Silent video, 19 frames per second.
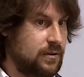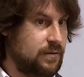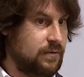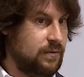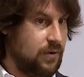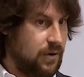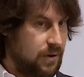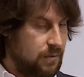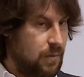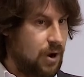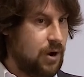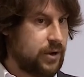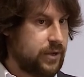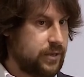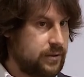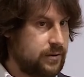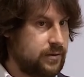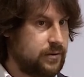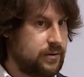for a
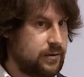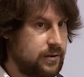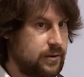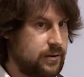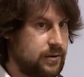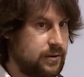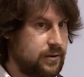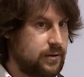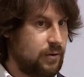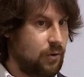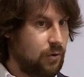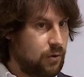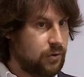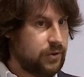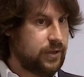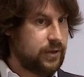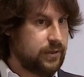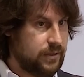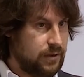market uh,
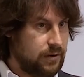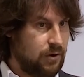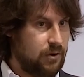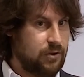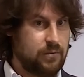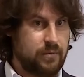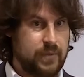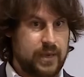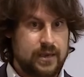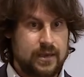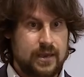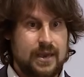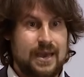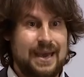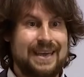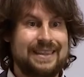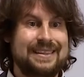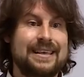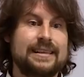order and economy,
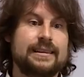and